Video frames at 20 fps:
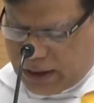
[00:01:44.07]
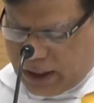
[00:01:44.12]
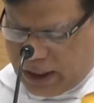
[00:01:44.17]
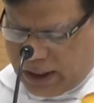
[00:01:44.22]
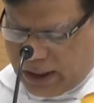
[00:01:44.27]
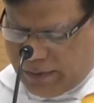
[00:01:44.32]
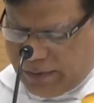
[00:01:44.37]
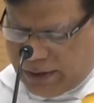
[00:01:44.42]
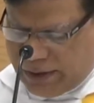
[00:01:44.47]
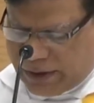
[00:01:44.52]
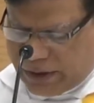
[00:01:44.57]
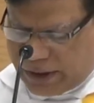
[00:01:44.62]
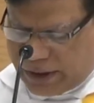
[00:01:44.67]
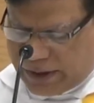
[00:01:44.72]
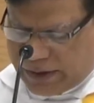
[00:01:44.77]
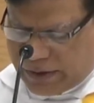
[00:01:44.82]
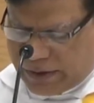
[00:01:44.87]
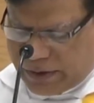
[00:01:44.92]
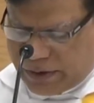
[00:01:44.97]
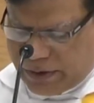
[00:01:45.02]
I will
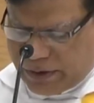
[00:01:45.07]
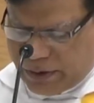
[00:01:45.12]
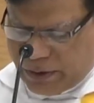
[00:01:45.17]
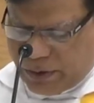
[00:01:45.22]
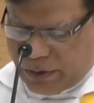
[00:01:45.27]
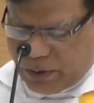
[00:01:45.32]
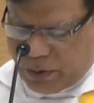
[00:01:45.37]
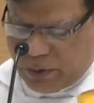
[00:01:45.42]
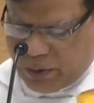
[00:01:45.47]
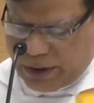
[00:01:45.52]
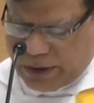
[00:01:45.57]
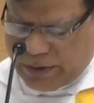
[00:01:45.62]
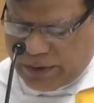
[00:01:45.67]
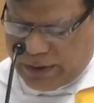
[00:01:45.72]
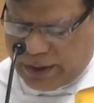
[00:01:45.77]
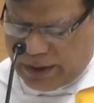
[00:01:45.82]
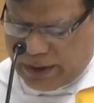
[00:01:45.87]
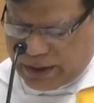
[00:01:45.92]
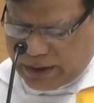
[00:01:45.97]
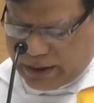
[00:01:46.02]
trust you with
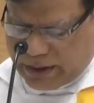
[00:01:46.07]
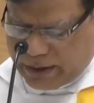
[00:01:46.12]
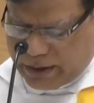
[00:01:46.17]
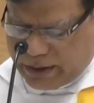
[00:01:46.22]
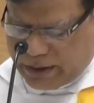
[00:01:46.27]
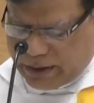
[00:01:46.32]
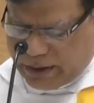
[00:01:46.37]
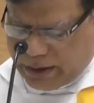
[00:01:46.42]
greater.